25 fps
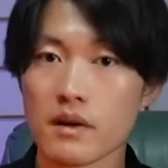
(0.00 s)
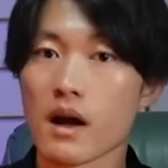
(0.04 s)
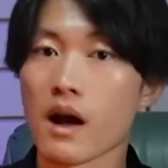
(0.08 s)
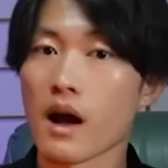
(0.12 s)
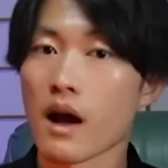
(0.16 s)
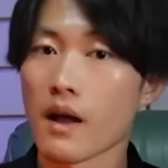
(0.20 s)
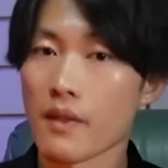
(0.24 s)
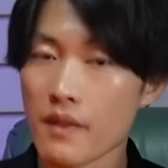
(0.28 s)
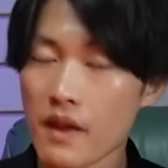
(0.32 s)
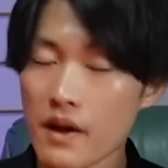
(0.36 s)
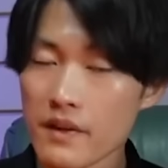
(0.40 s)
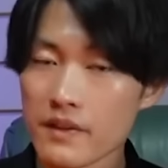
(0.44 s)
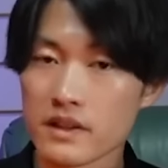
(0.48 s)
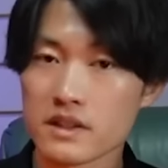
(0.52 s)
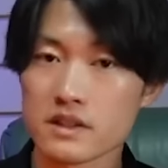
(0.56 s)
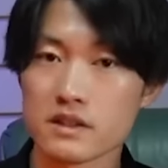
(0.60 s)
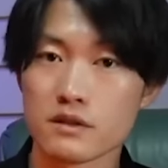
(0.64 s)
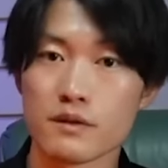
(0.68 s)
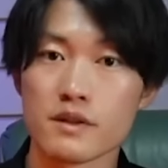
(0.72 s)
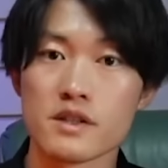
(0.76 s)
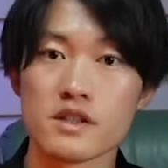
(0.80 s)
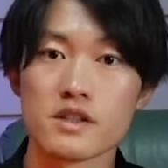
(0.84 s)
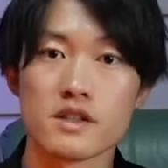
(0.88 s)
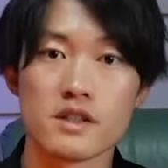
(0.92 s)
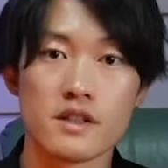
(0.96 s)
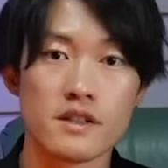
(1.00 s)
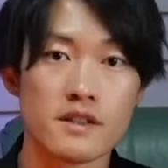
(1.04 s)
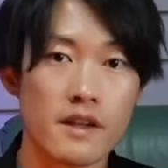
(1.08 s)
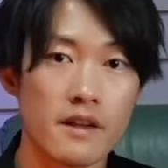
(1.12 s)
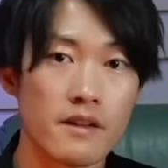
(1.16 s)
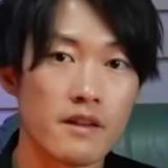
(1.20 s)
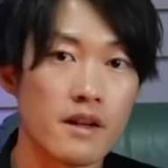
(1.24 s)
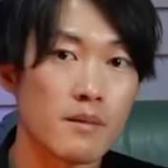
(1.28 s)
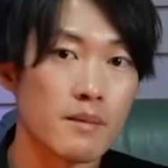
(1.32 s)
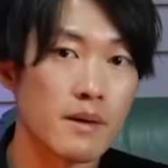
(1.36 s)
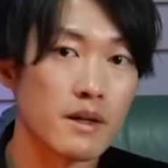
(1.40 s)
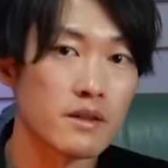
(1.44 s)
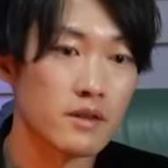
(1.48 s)
Another strange detail
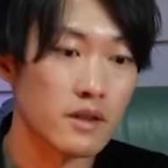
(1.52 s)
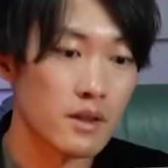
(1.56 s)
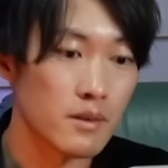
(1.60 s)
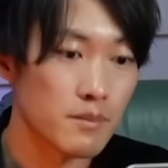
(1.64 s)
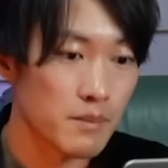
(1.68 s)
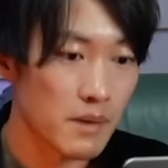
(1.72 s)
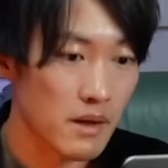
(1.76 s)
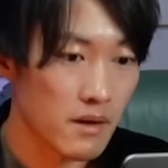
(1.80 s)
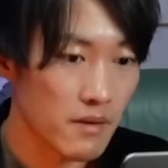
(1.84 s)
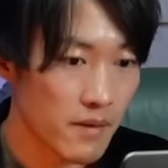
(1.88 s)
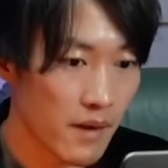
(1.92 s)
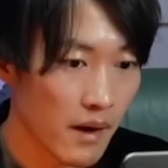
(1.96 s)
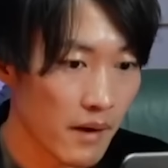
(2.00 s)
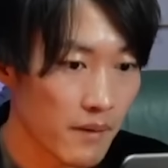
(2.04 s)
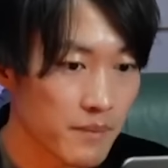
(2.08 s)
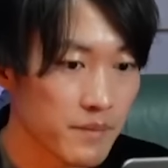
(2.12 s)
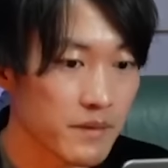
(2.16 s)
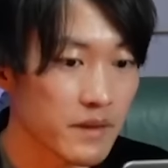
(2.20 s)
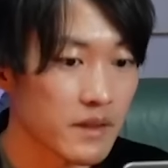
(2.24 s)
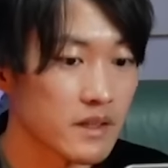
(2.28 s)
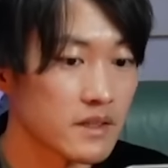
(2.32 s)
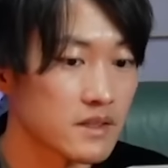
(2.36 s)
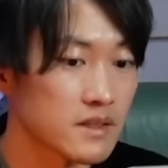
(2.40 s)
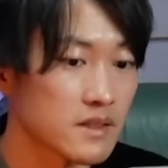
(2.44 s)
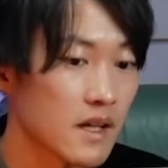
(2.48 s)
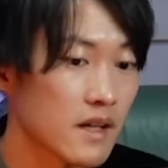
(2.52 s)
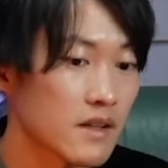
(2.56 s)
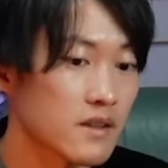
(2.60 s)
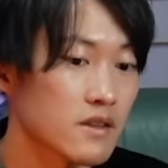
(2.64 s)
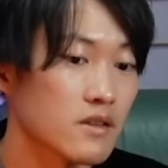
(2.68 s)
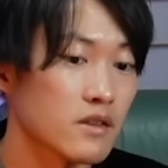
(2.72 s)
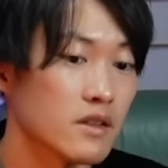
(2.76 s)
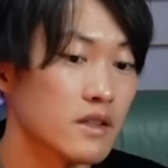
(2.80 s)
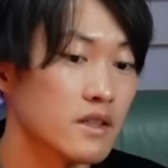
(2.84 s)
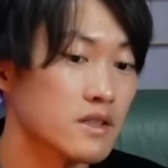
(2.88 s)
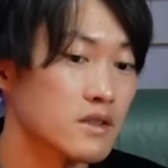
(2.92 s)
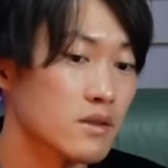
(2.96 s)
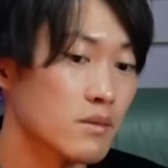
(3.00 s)
about Impel Down is that
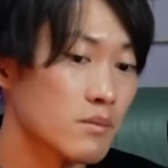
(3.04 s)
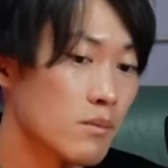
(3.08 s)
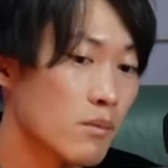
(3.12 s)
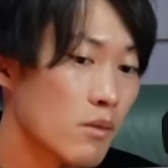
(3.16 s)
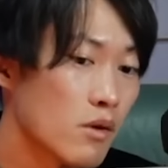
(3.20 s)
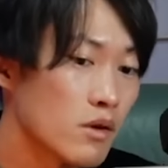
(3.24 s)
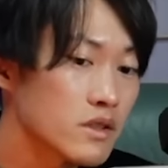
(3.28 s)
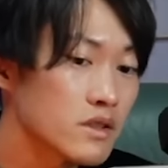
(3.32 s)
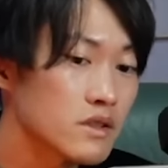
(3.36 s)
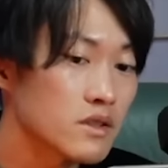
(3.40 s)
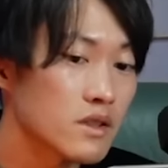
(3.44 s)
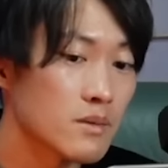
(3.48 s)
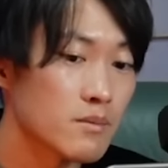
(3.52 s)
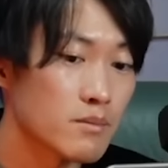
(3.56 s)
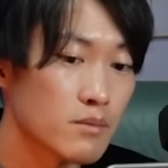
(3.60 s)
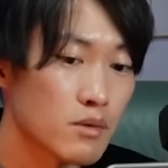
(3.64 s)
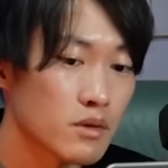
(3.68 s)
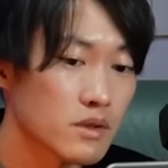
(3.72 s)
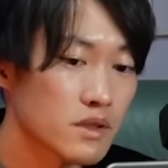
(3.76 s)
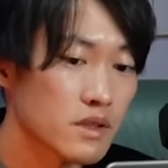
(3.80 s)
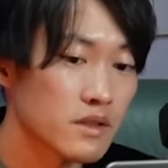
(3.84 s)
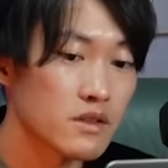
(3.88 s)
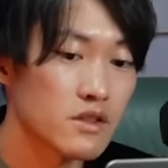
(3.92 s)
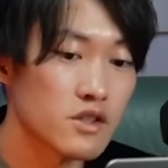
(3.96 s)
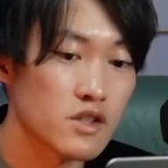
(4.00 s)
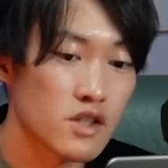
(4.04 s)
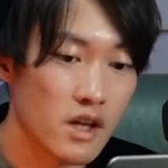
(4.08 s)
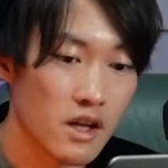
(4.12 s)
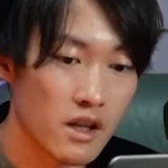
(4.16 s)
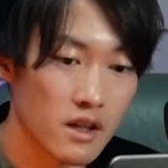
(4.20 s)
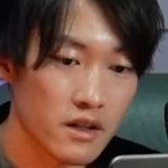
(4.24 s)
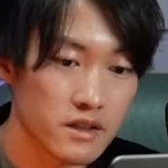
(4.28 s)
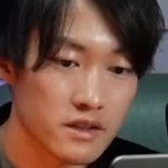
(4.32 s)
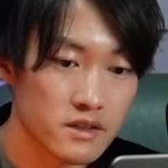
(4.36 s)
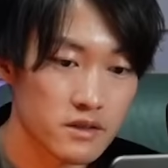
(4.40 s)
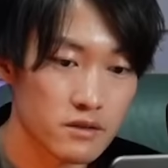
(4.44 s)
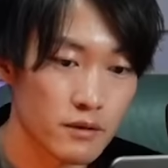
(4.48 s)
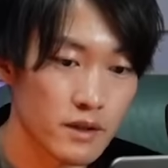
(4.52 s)
its most important jailers
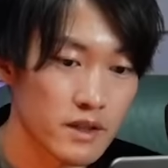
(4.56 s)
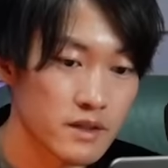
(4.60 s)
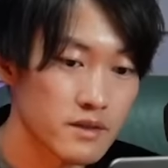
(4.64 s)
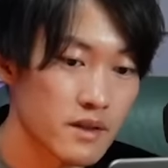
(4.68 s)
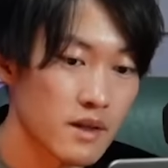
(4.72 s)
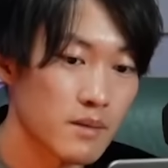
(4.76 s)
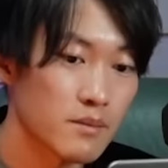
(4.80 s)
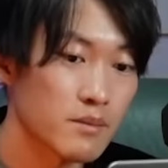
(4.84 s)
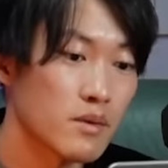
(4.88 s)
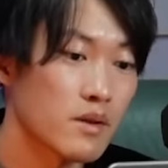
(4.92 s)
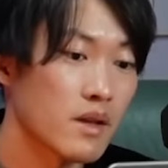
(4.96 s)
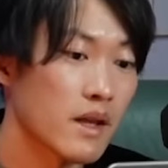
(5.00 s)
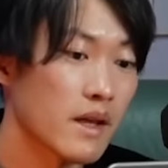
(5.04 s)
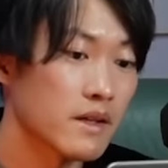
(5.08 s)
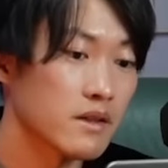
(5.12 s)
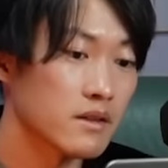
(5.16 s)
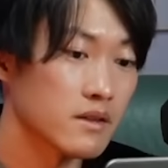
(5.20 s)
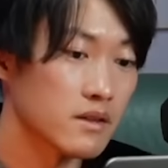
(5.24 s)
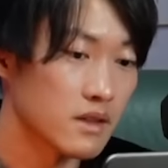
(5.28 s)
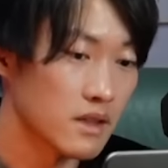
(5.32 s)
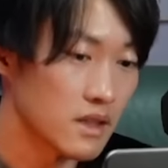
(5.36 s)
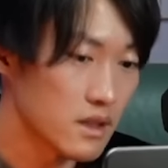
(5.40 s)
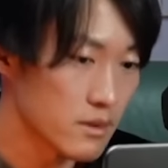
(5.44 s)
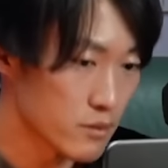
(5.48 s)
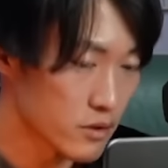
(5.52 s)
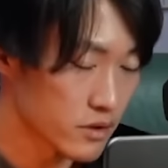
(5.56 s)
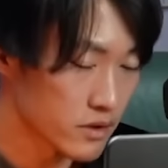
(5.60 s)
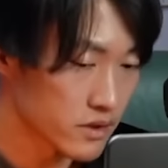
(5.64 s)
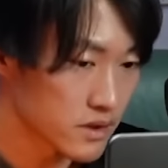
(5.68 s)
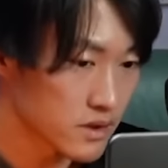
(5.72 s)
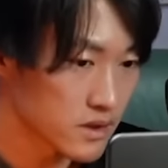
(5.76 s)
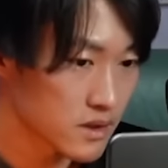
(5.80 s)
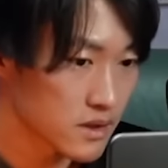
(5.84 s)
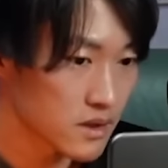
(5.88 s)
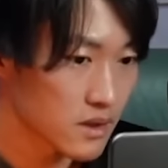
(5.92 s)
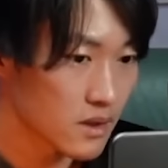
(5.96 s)
dress up like demons,